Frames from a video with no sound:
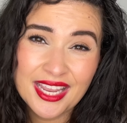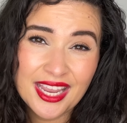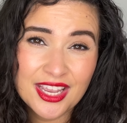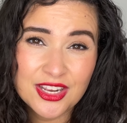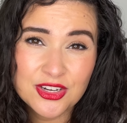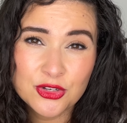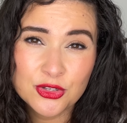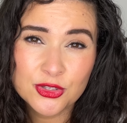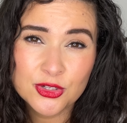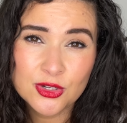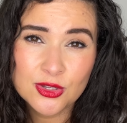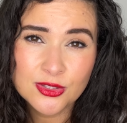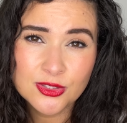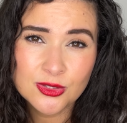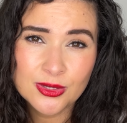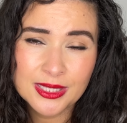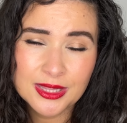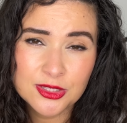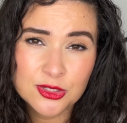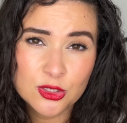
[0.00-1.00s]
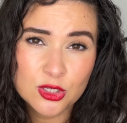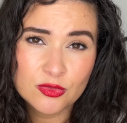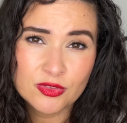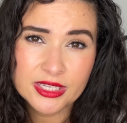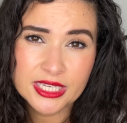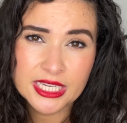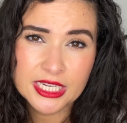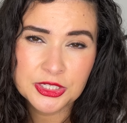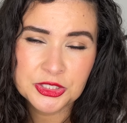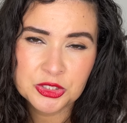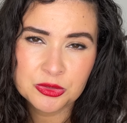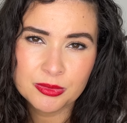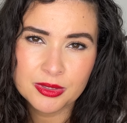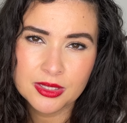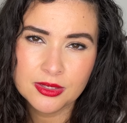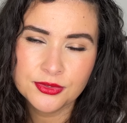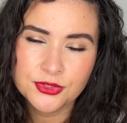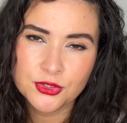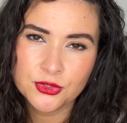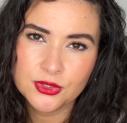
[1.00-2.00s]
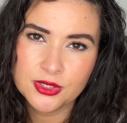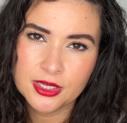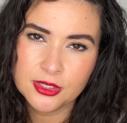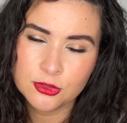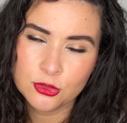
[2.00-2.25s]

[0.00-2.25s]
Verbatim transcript: And you can also hit the notification bell so you can